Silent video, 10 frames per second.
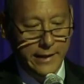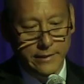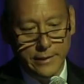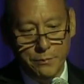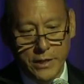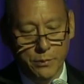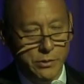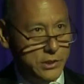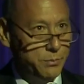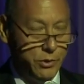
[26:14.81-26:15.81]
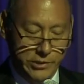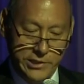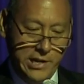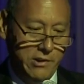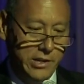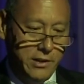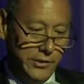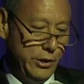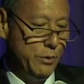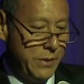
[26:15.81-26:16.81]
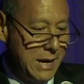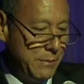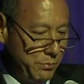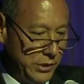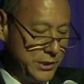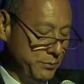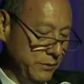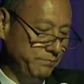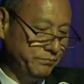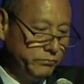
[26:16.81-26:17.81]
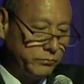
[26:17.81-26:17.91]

And the Peter Principle, which now I call the Obama Principle.